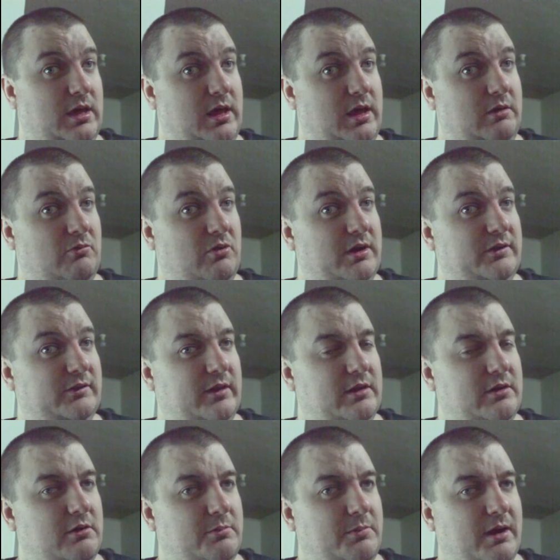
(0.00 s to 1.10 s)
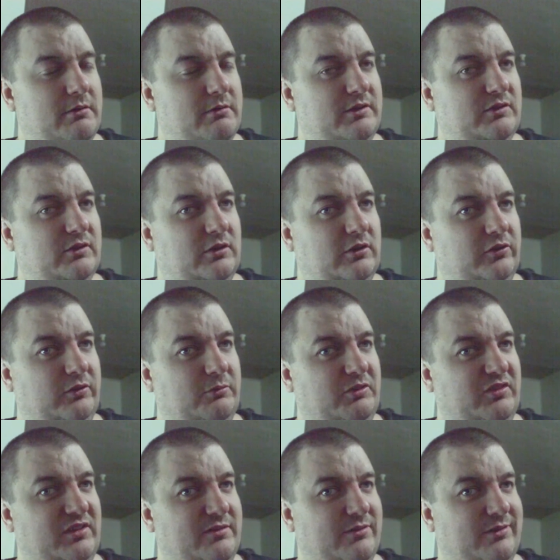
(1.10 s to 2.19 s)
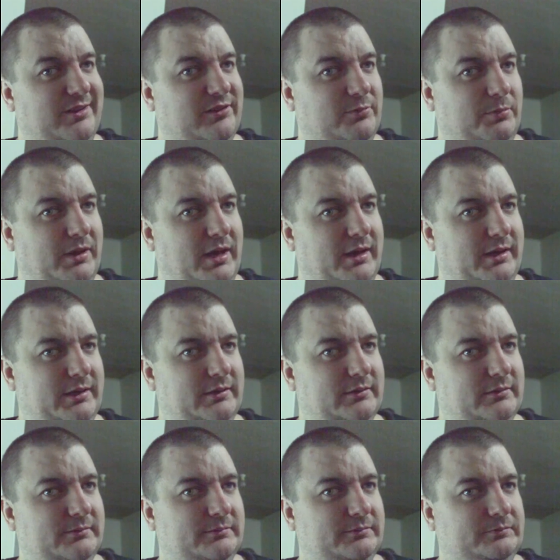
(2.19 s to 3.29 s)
And why is there no apparent reason? Because it was never explained.